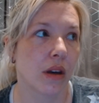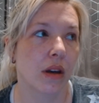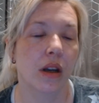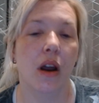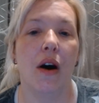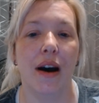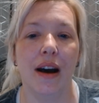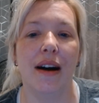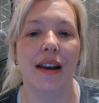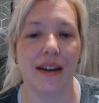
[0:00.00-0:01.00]
Now,
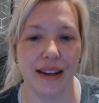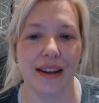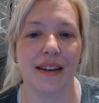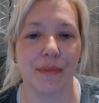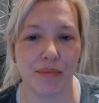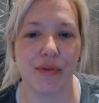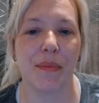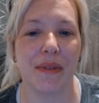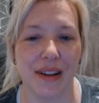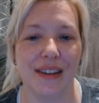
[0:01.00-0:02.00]
I like
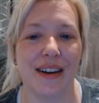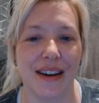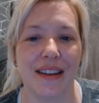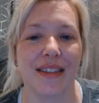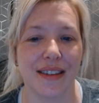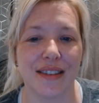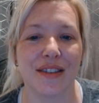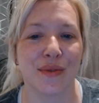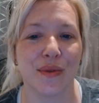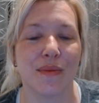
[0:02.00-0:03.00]
proper like
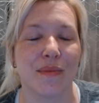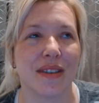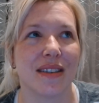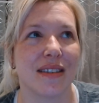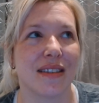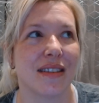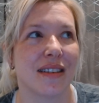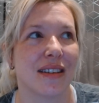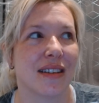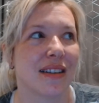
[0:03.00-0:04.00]
thunderstorms and
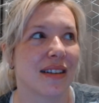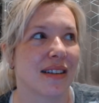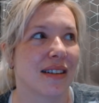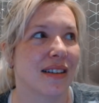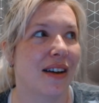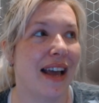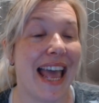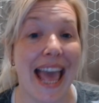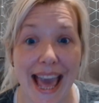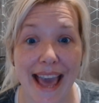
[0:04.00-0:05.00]
like
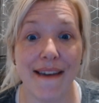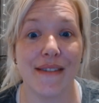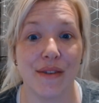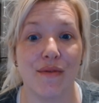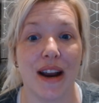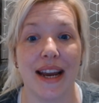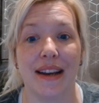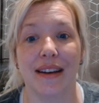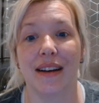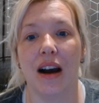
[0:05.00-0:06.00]
heavy rain.
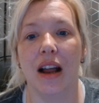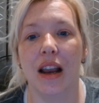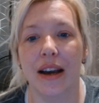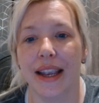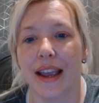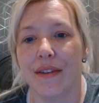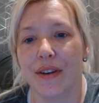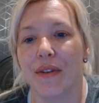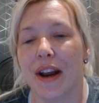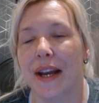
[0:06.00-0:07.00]
I like heavy
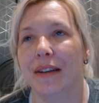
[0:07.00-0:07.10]
rain.